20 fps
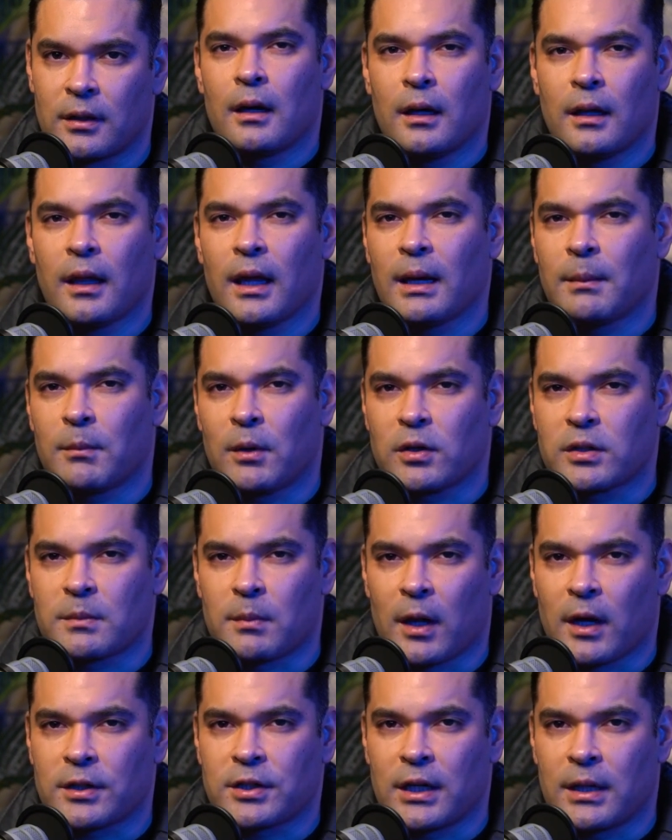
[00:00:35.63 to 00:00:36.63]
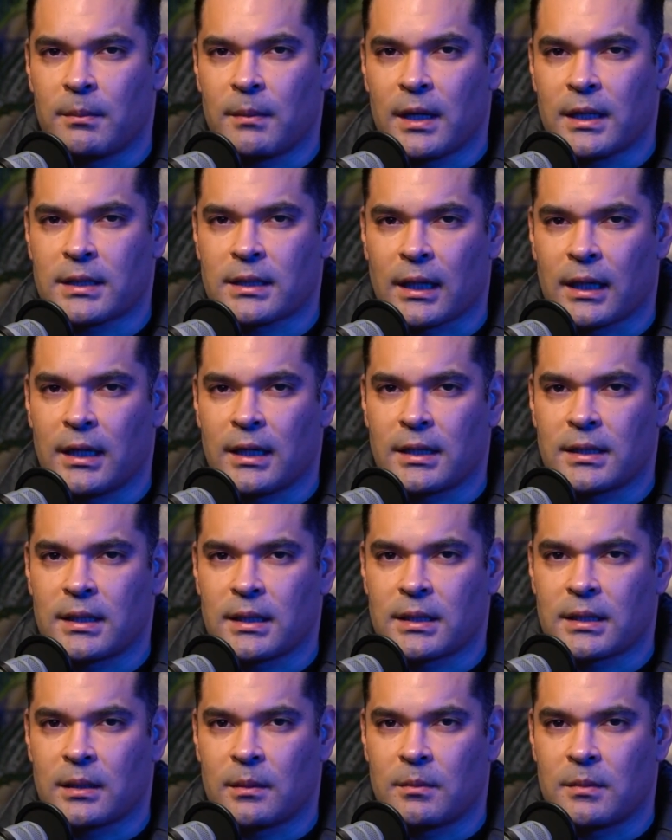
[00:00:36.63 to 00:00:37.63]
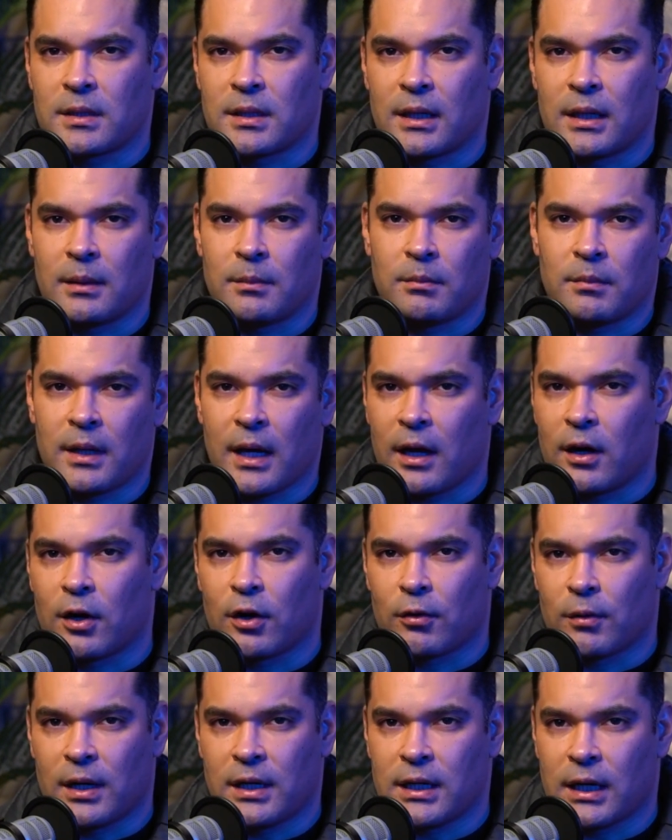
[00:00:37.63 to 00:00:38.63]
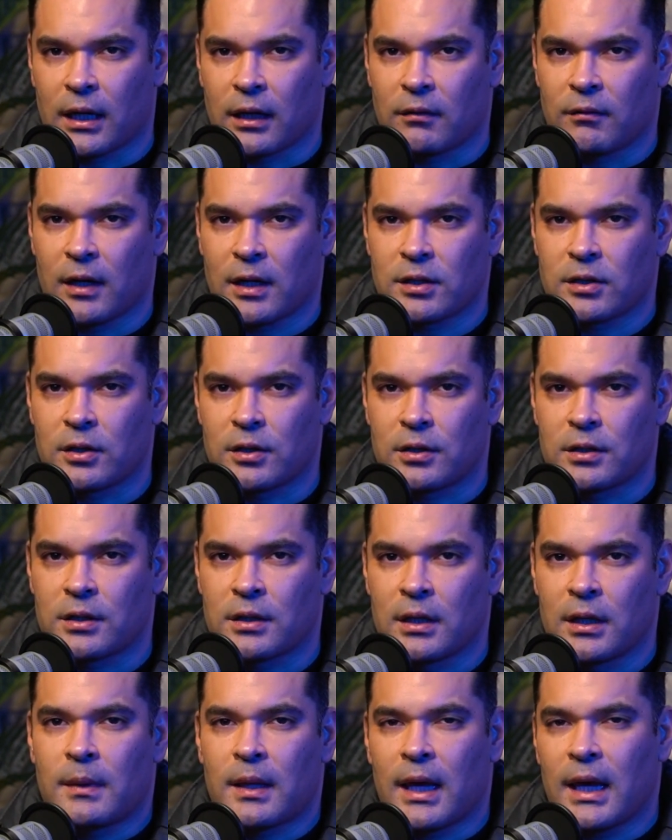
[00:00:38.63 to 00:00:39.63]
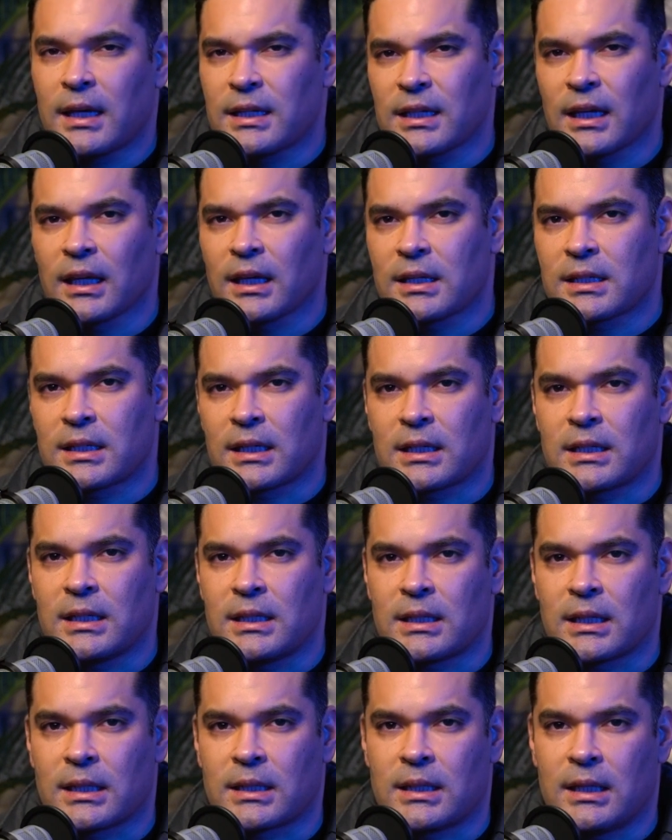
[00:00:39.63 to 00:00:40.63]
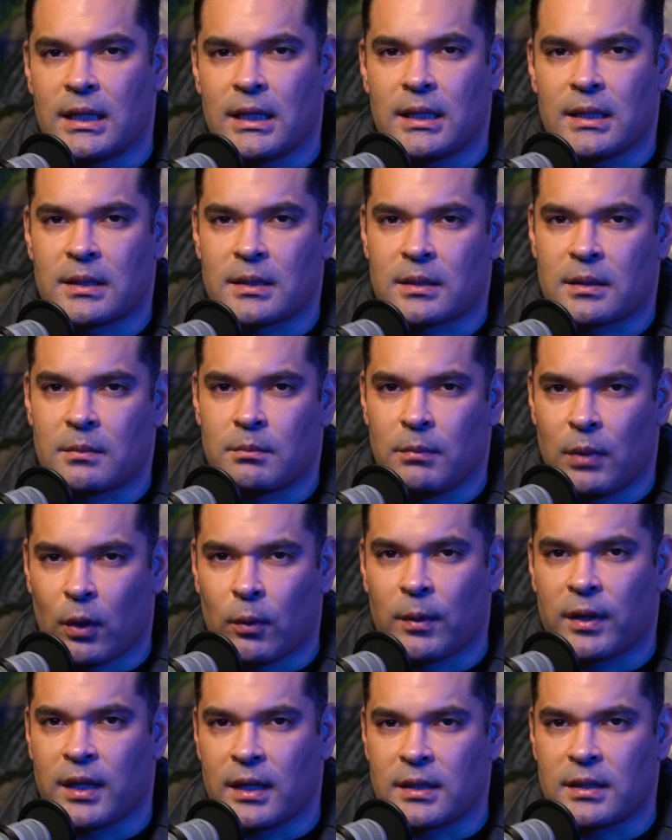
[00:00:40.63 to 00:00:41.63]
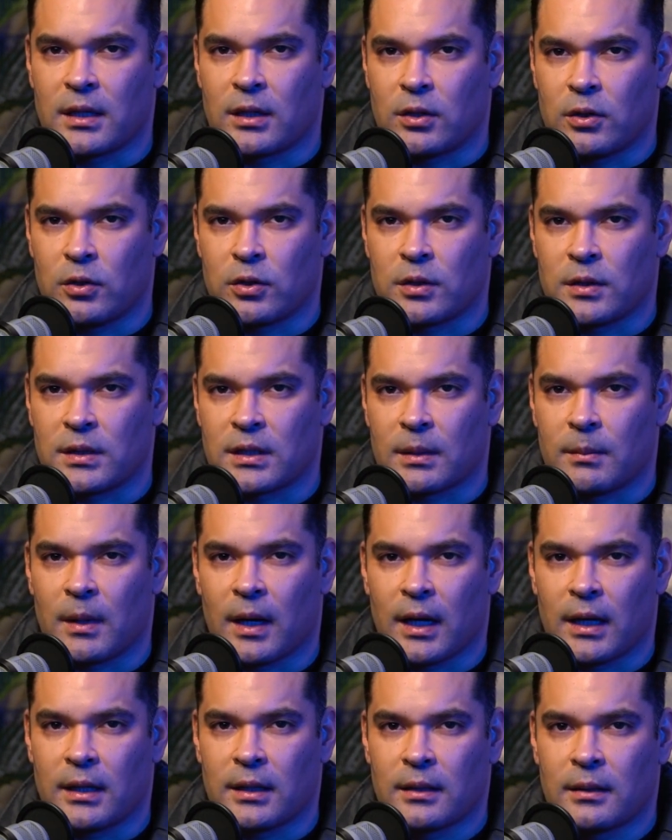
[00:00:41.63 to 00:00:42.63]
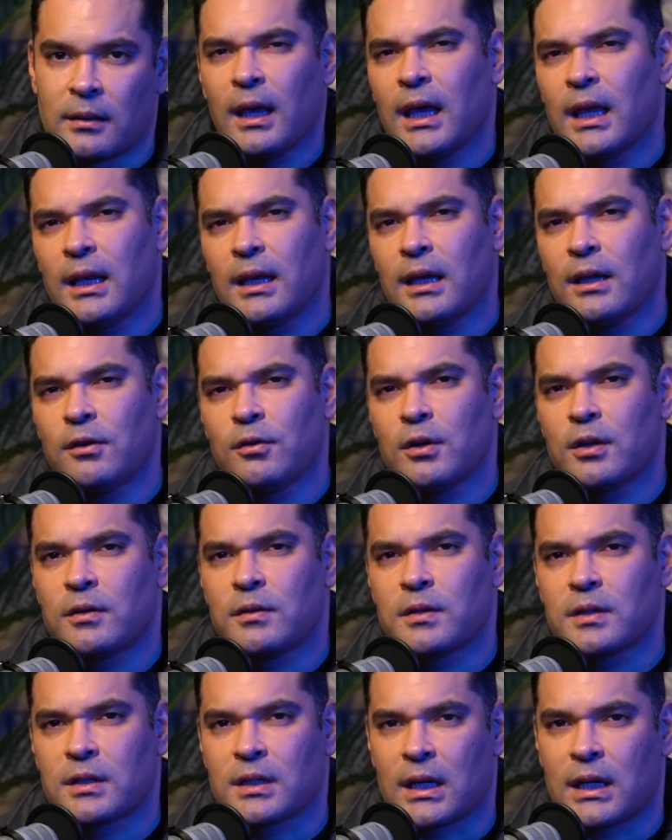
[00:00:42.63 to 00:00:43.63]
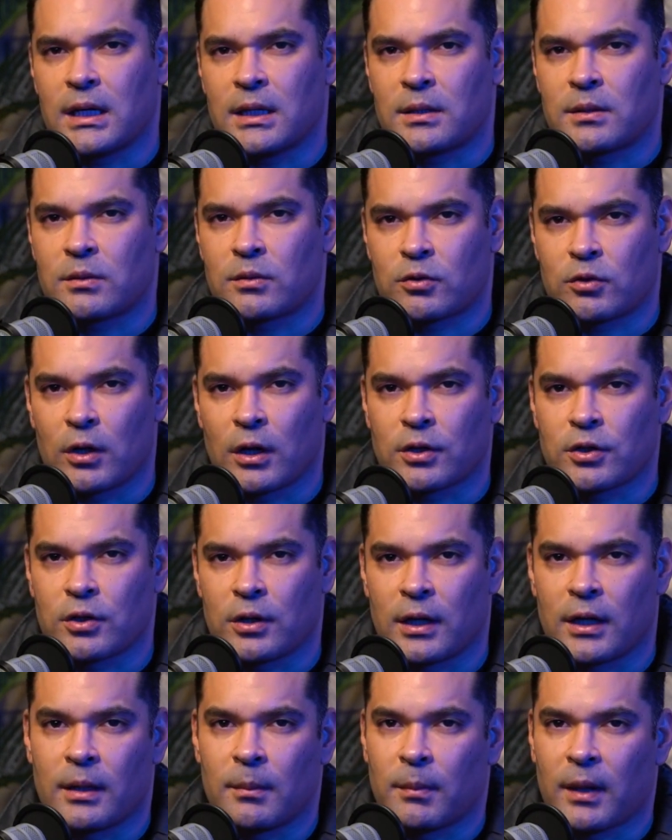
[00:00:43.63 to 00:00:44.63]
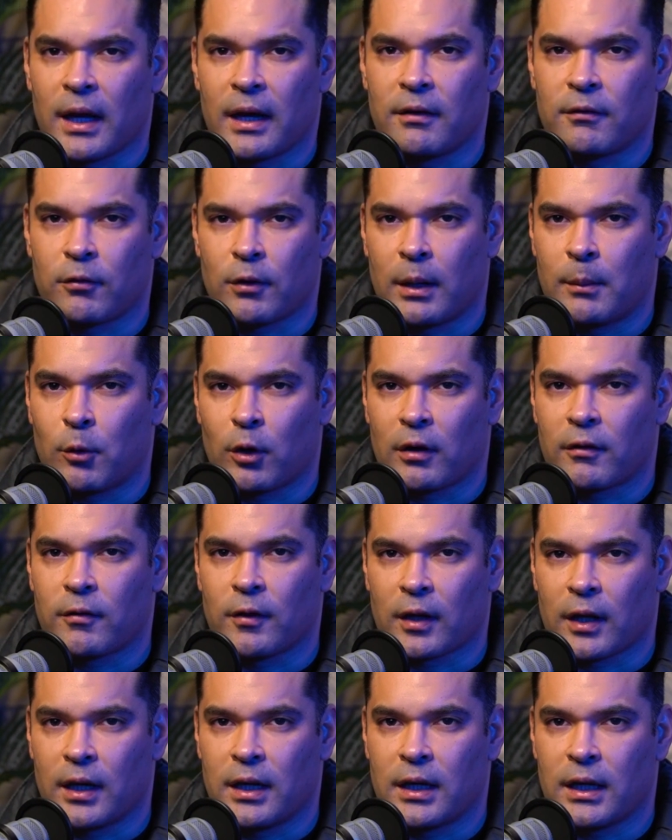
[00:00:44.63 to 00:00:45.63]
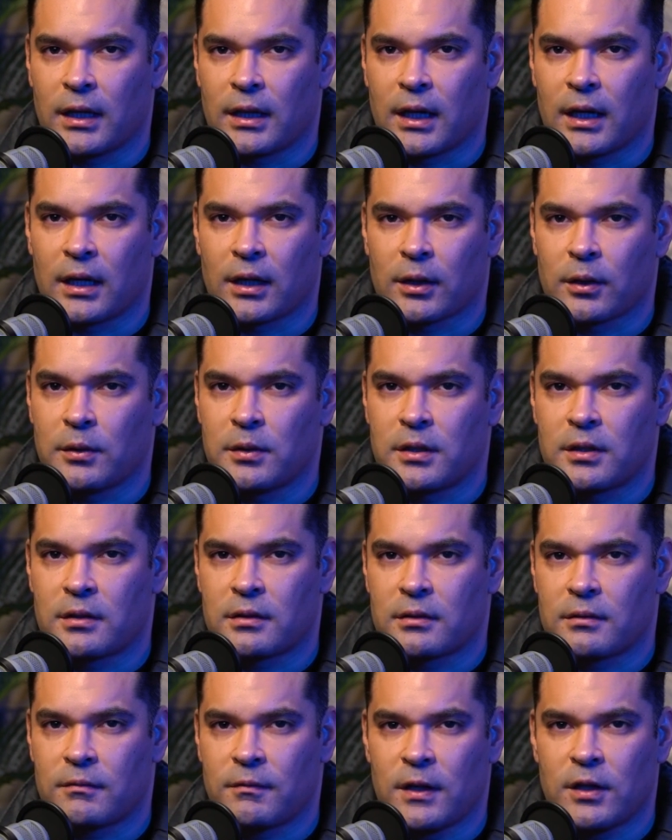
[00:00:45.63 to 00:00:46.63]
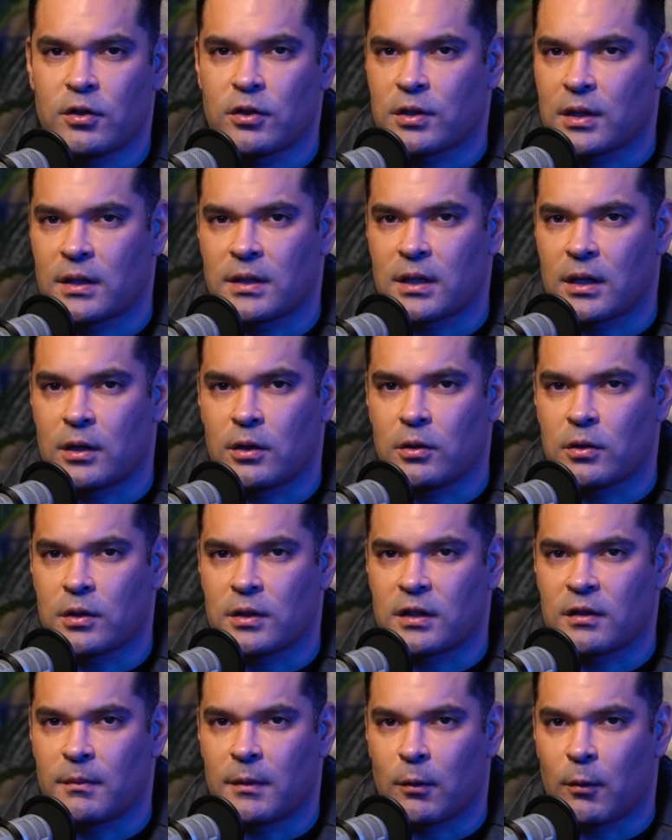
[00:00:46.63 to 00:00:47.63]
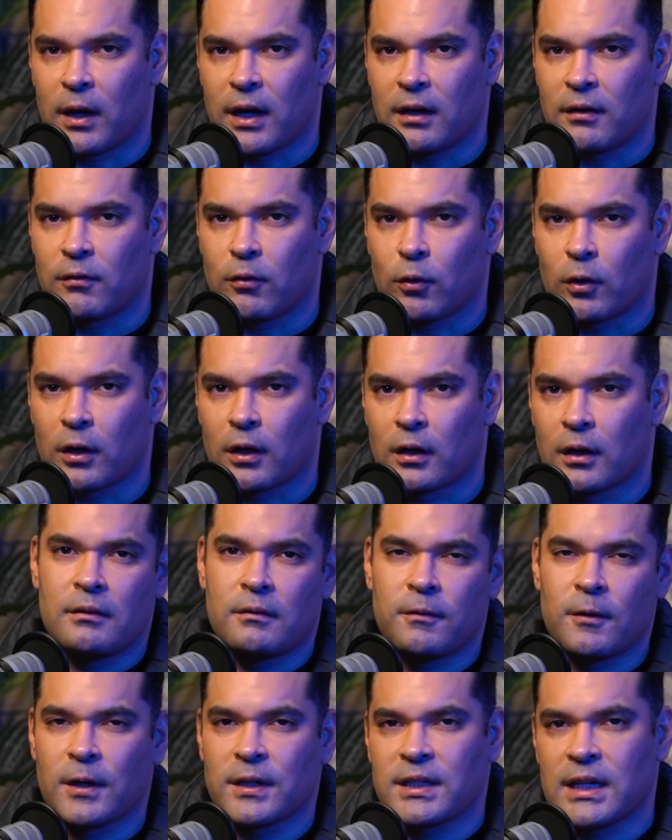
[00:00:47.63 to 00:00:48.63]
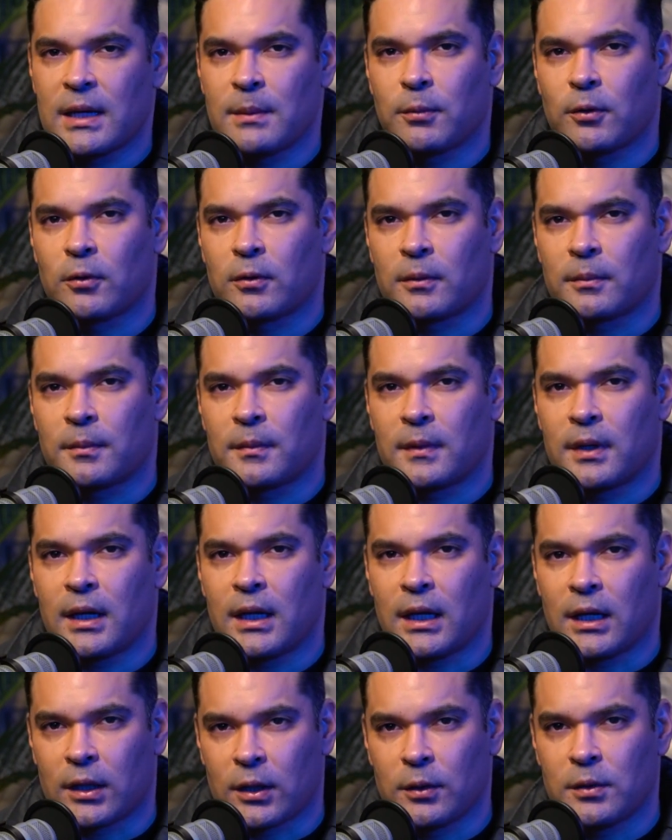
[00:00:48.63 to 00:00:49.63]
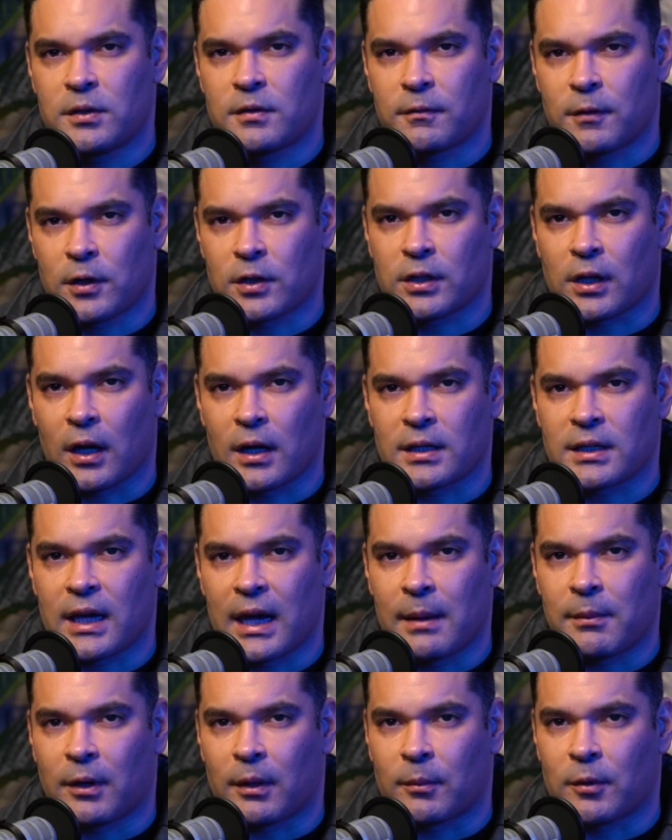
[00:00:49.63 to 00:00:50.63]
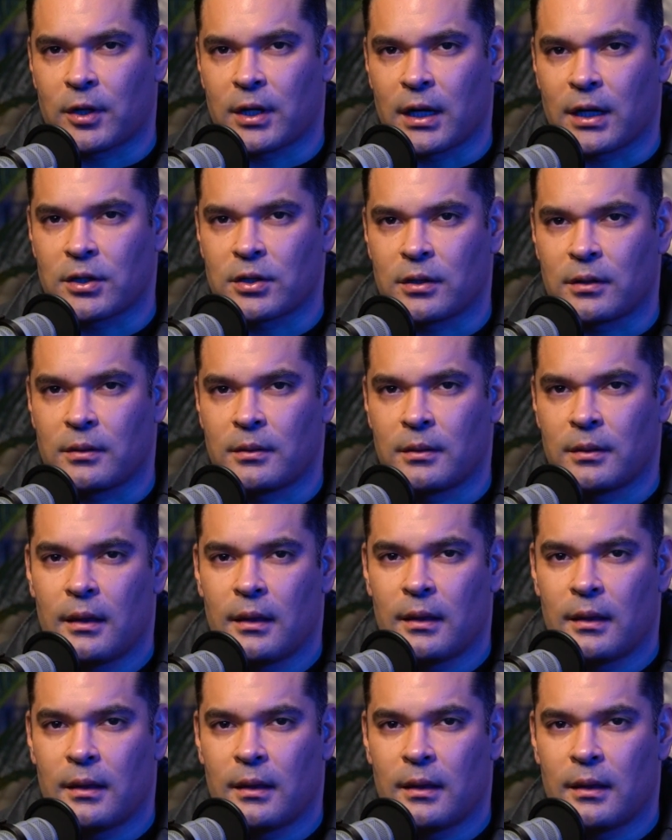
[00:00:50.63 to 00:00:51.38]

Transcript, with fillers: Unlike most blockchain-based lending systems that cater to retail investors, X L S sixty-six D is built with institutions in mind. It introduces a structured and compliant framework for lending that includes features institutions have been waiting for. For example, it includes first loss capital protection.